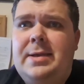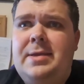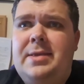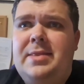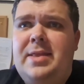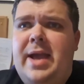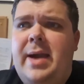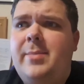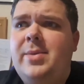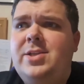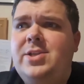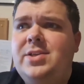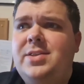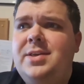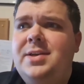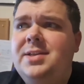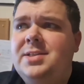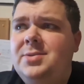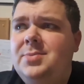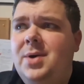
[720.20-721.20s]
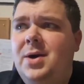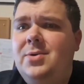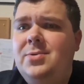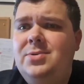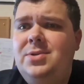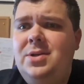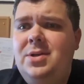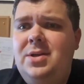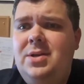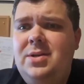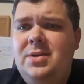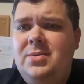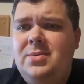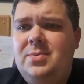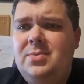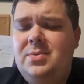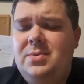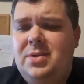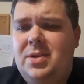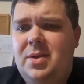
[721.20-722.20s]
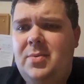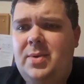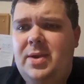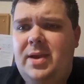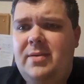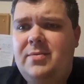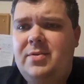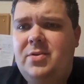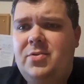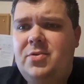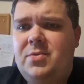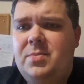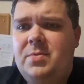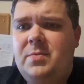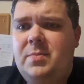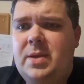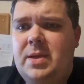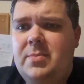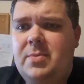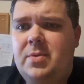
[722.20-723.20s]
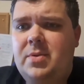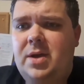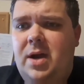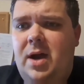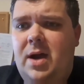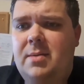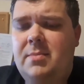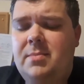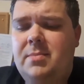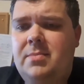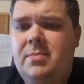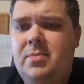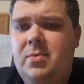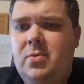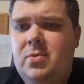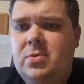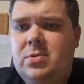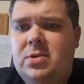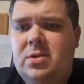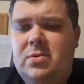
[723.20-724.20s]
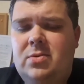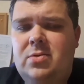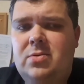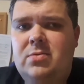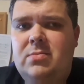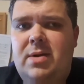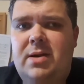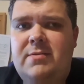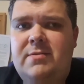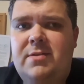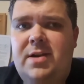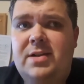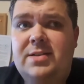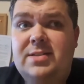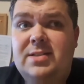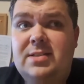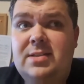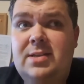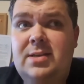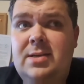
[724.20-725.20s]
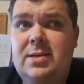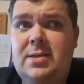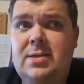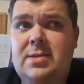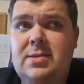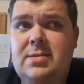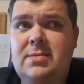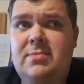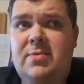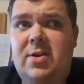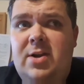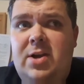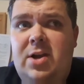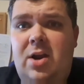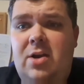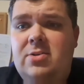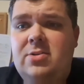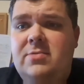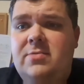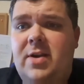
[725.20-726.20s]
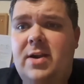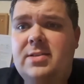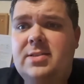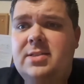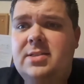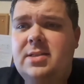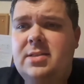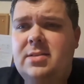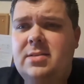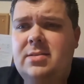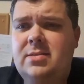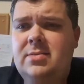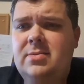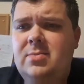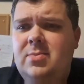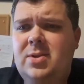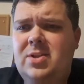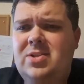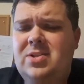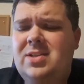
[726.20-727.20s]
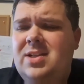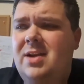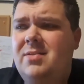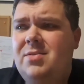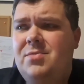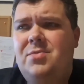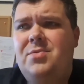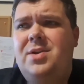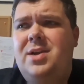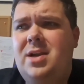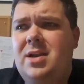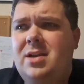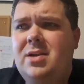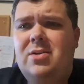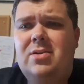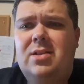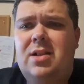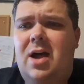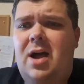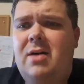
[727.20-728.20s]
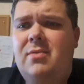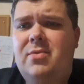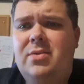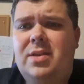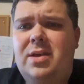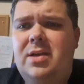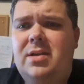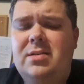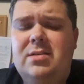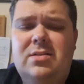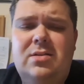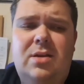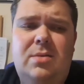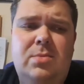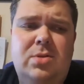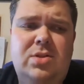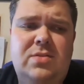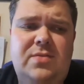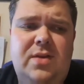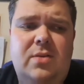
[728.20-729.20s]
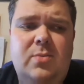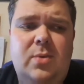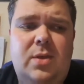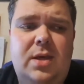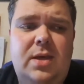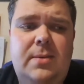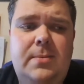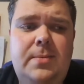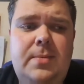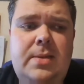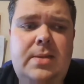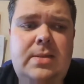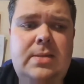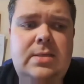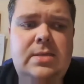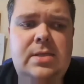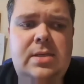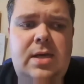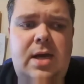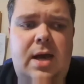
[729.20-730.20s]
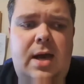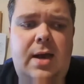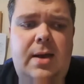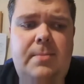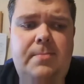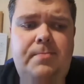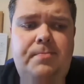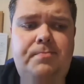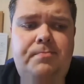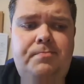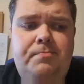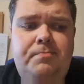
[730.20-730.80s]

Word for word: in the amateur theatre world you know, we have a group of people that I'm also call my friends, very close friends, and we just have a really good laugh with it and so much fun with it. Um,